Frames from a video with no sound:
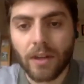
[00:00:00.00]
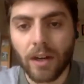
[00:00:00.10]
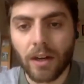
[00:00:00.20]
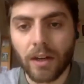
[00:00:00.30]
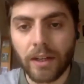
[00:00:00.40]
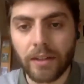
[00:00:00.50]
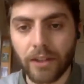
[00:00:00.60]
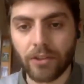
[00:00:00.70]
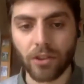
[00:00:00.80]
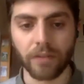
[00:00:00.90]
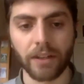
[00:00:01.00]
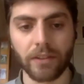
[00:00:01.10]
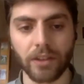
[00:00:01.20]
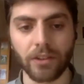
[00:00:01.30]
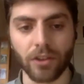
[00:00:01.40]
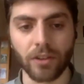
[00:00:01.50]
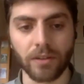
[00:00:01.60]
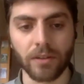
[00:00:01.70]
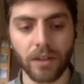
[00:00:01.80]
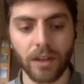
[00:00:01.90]
are in danger of extinction
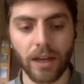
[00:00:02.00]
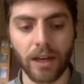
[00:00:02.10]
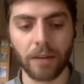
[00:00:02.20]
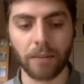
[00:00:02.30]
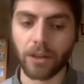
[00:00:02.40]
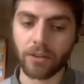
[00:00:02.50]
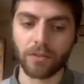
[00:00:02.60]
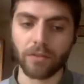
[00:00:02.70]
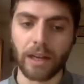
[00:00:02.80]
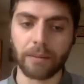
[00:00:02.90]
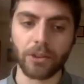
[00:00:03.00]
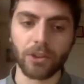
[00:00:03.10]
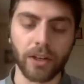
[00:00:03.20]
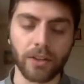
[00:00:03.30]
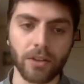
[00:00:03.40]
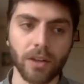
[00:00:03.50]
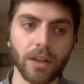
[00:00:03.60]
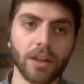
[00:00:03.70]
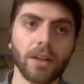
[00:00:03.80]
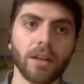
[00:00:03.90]
because of climate change.
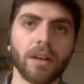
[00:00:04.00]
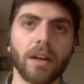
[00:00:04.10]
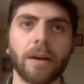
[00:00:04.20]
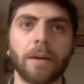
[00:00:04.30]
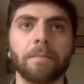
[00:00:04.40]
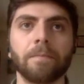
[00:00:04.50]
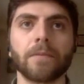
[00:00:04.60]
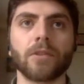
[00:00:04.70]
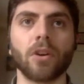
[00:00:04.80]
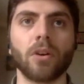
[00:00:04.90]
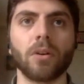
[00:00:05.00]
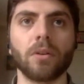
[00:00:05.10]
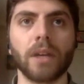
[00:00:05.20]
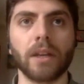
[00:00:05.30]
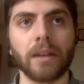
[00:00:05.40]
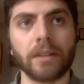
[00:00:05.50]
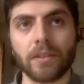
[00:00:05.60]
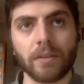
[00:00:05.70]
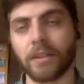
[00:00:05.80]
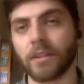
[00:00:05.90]
So
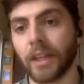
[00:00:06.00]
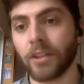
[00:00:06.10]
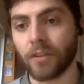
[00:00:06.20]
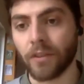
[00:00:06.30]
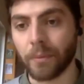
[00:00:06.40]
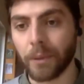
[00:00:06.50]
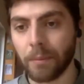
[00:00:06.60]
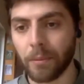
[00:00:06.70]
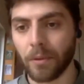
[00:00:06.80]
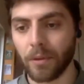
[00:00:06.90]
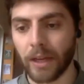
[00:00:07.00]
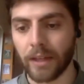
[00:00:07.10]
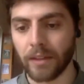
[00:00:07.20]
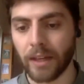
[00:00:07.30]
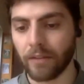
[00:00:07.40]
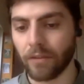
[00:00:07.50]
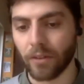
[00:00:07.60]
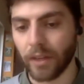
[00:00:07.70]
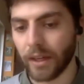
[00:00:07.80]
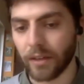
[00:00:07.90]
it's a danger for people and
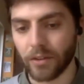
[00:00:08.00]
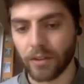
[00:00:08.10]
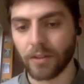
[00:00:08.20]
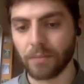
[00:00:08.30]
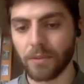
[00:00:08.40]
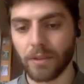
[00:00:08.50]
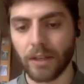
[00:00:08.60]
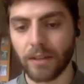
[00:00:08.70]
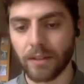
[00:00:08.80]
for the ecosystems that